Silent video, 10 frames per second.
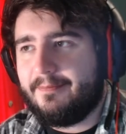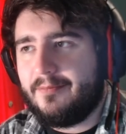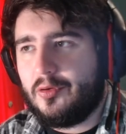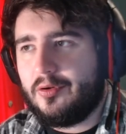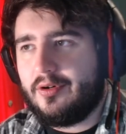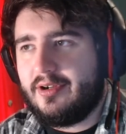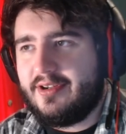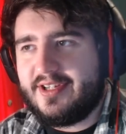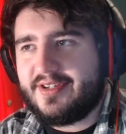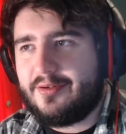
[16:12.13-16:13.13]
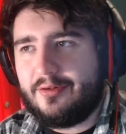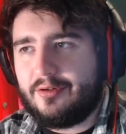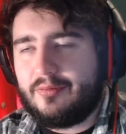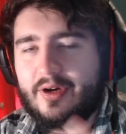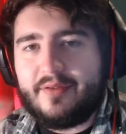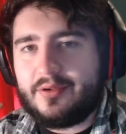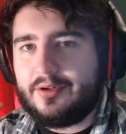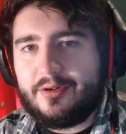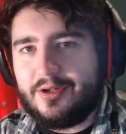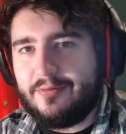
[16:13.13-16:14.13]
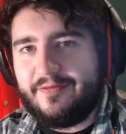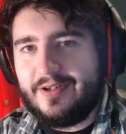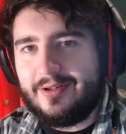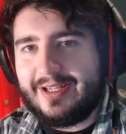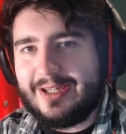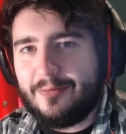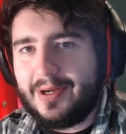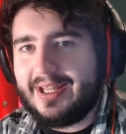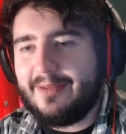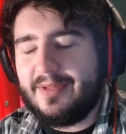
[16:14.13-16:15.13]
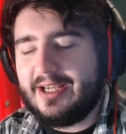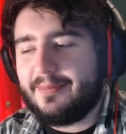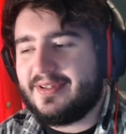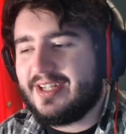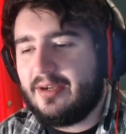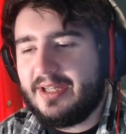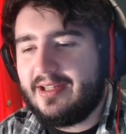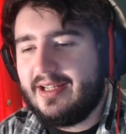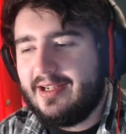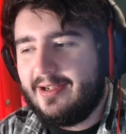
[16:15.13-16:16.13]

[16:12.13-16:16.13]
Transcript: or in Discord, or wherever you feel like you want to hit me up and tell me